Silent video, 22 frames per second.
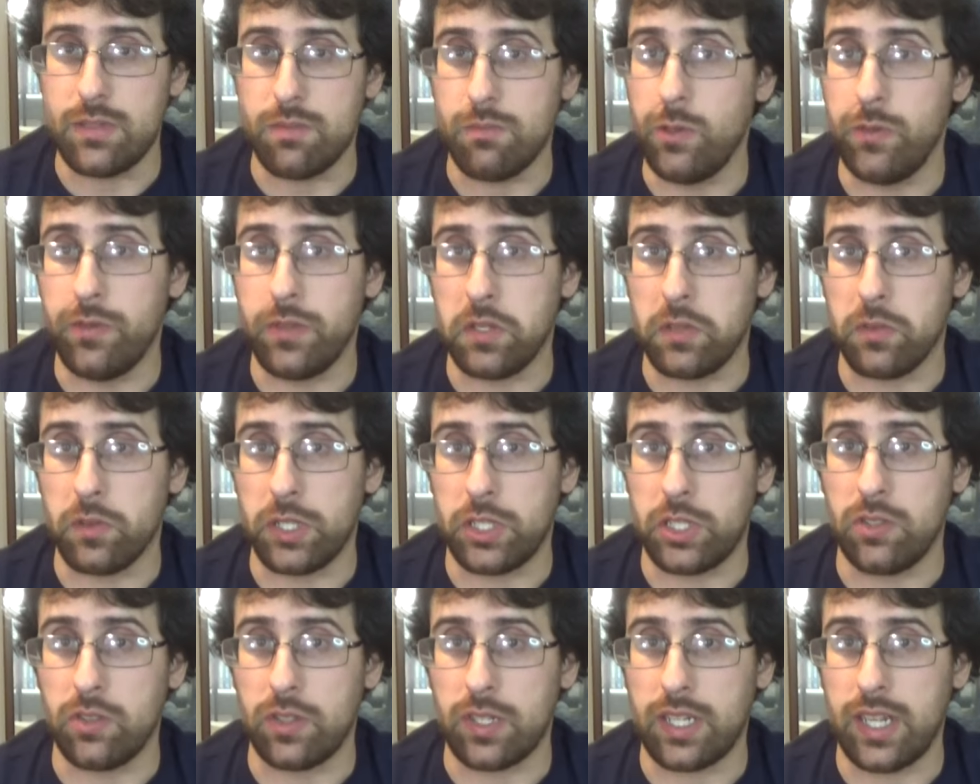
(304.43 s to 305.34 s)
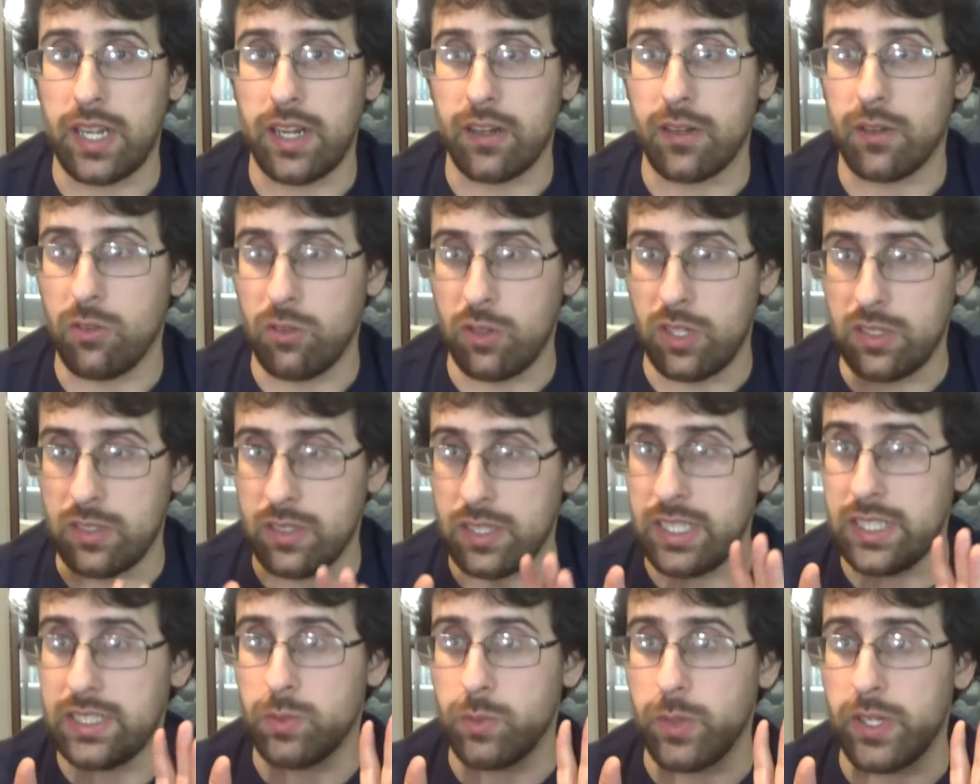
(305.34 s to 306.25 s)
movie original character at
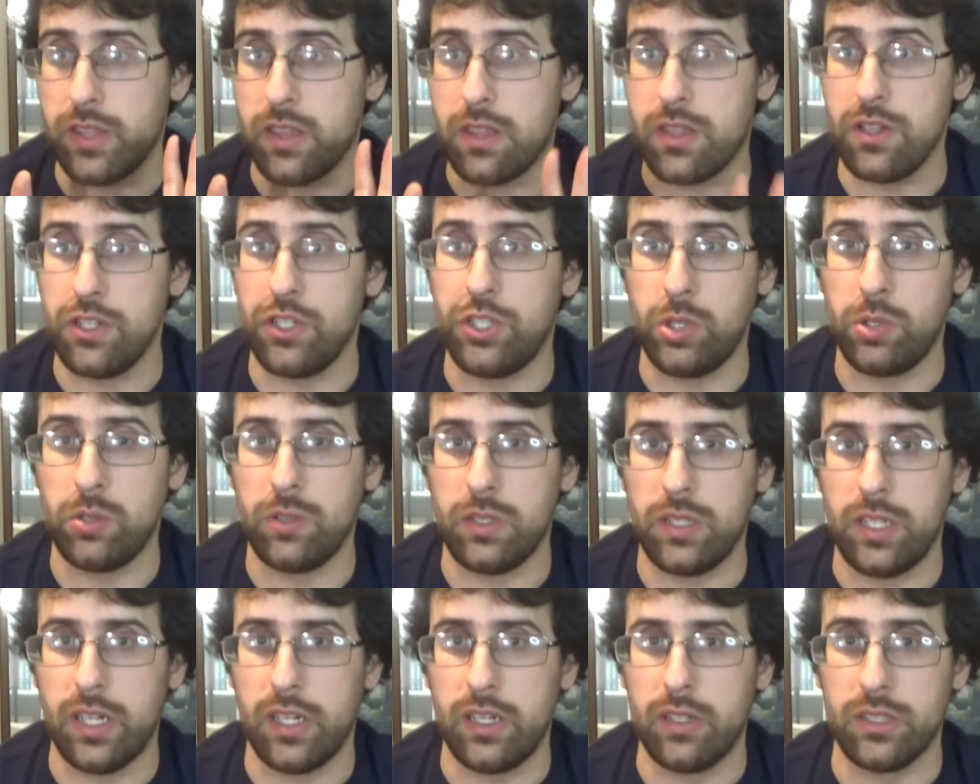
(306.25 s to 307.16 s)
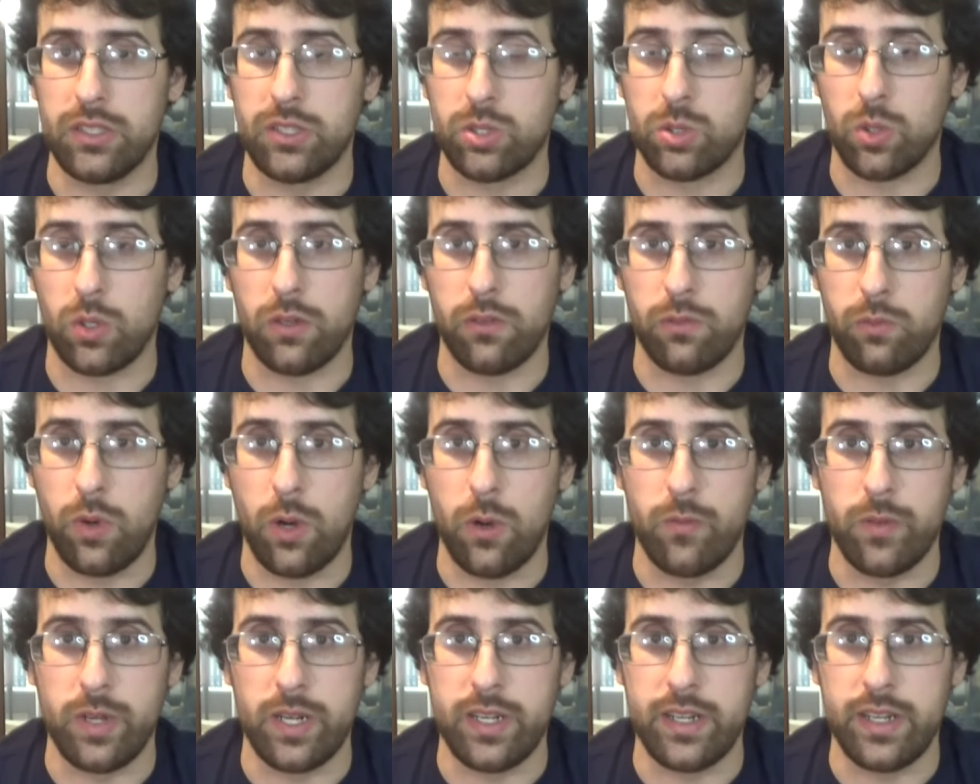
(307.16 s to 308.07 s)
least with Giulio it's sort of
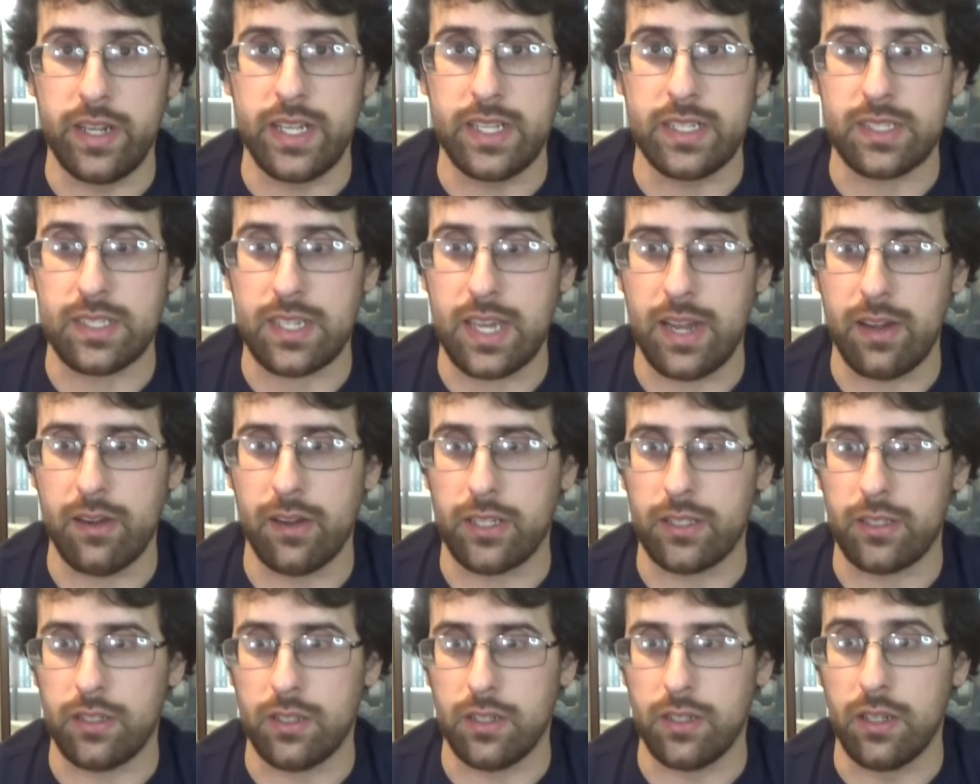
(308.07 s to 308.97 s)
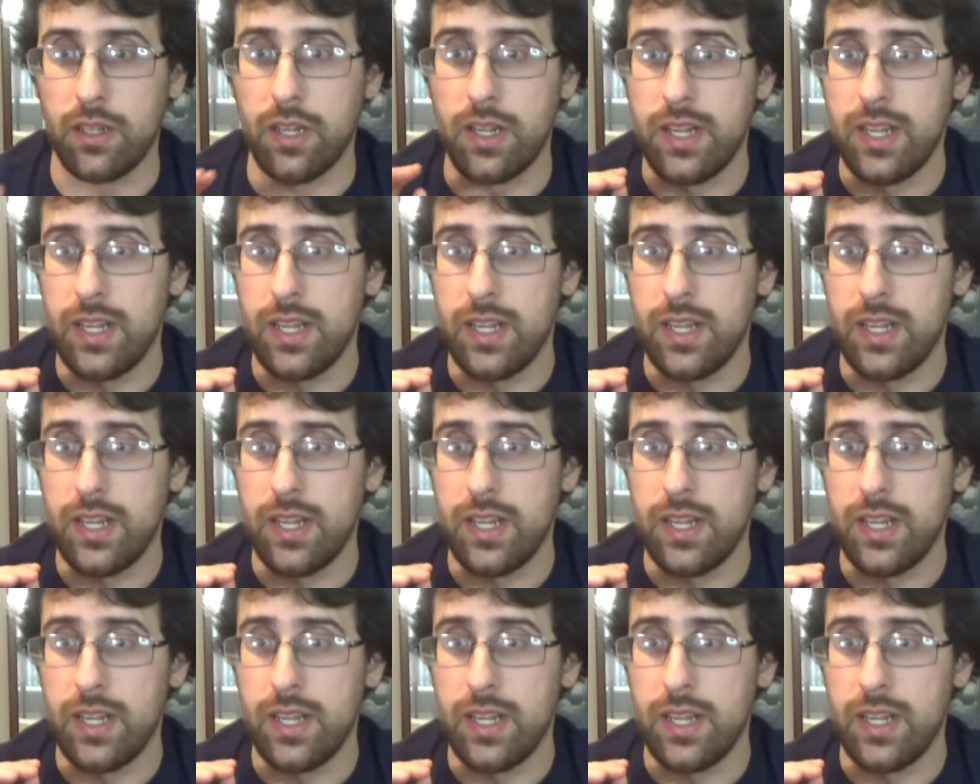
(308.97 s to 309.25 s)
woven into his character